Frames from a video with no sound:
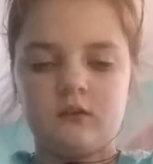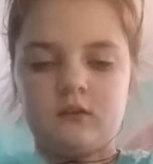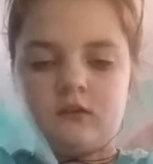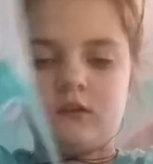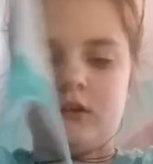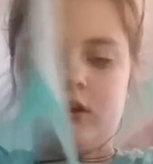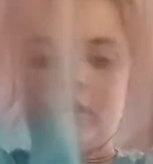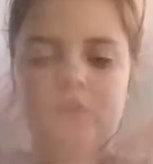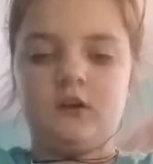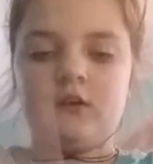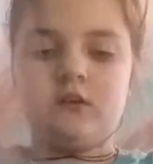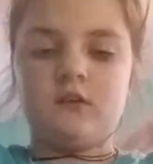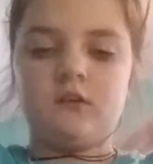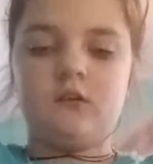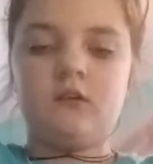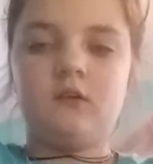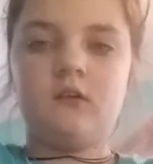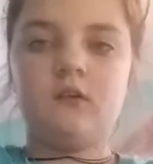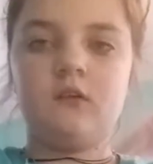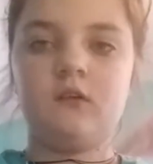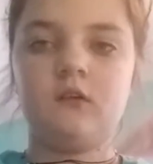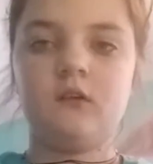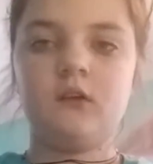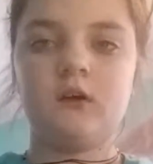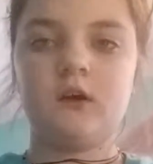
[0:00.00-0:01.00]
stars. Oh,
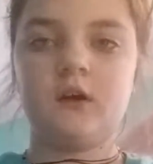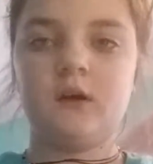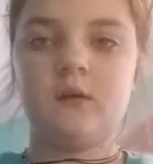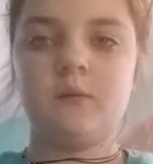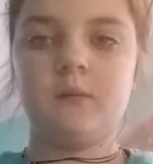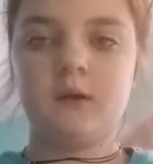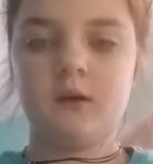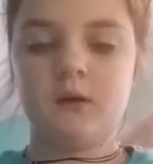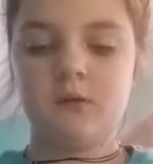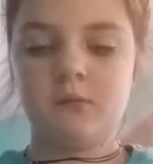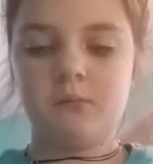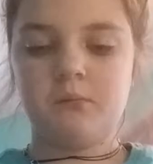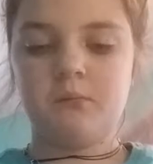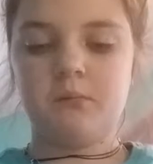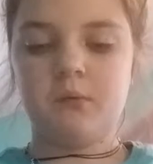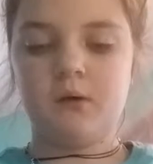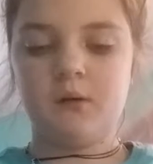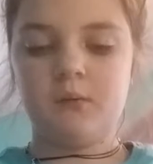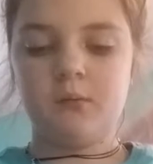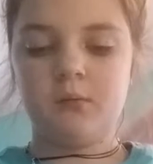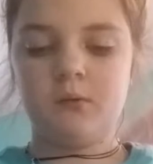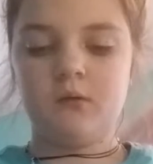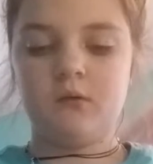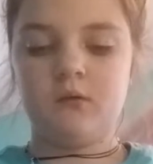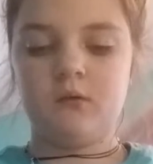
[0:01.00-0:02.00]
oh, look, I made a
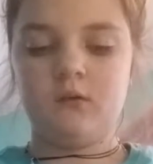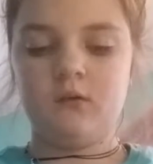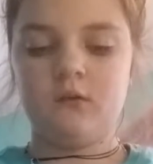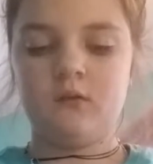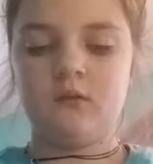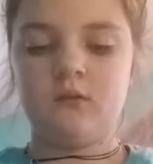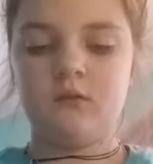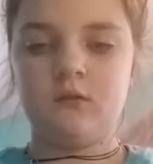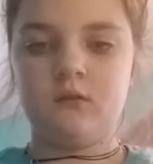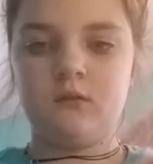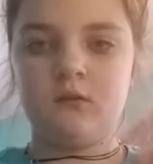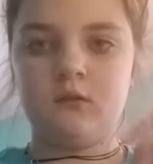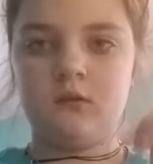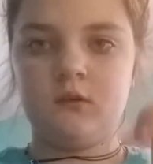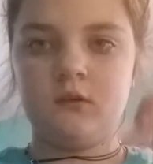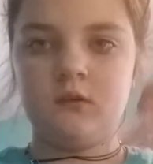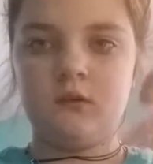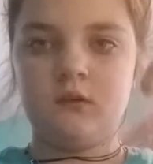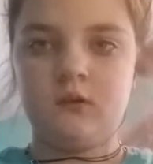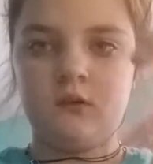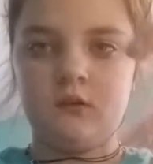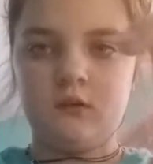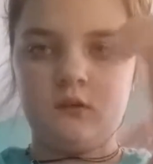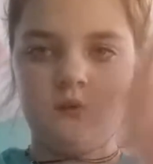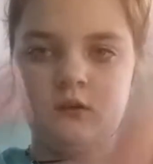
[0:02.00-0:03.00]
bubble.
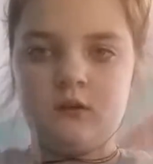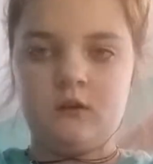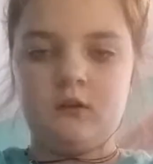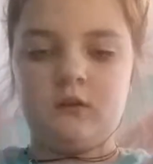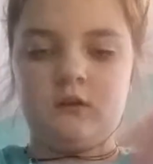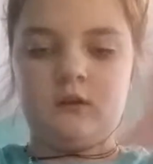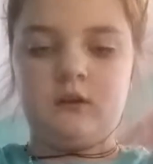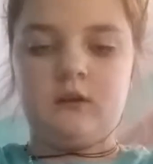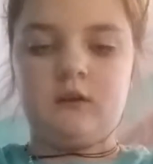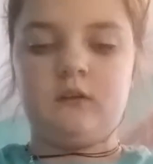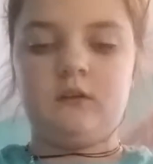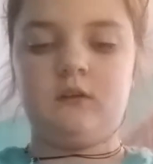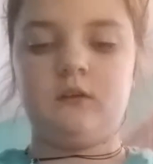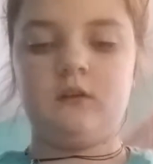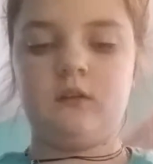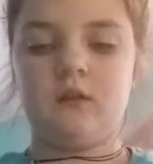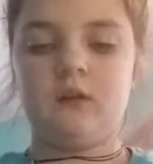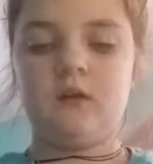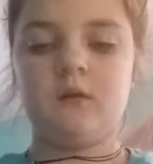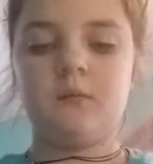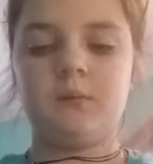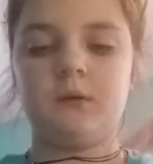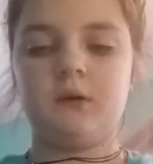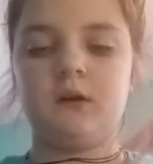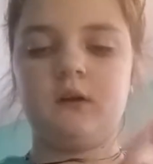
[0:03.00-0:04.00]
You can't see
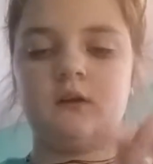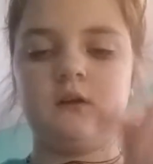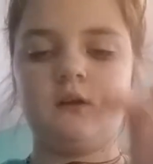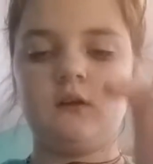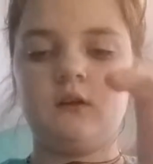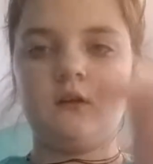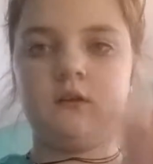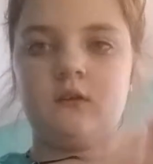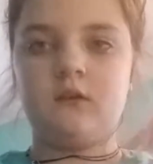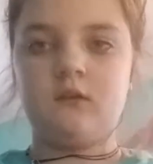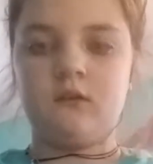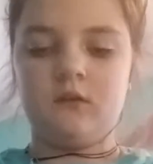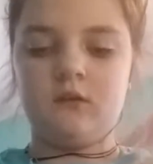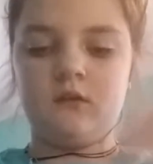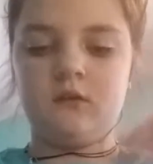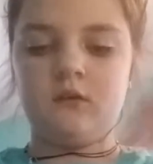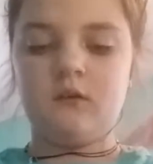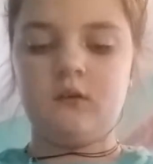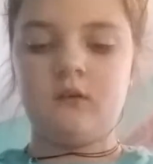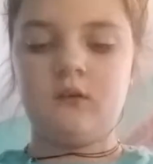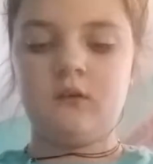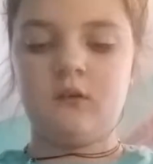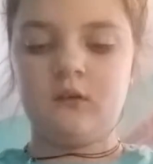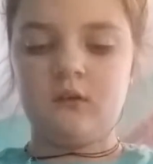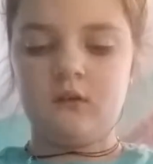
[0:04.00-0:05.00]
that, but I
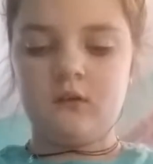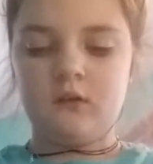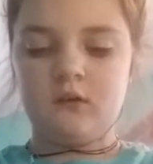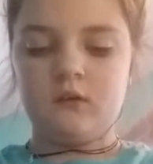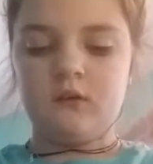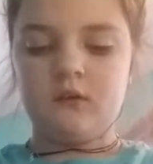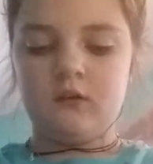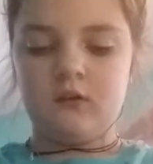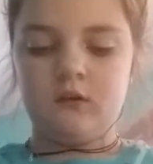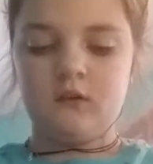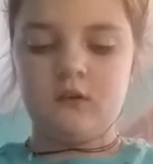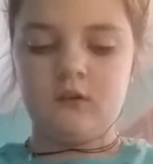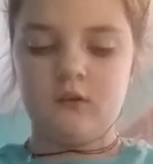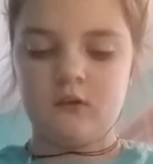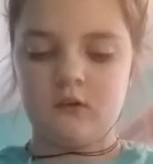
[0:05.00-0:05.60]
did.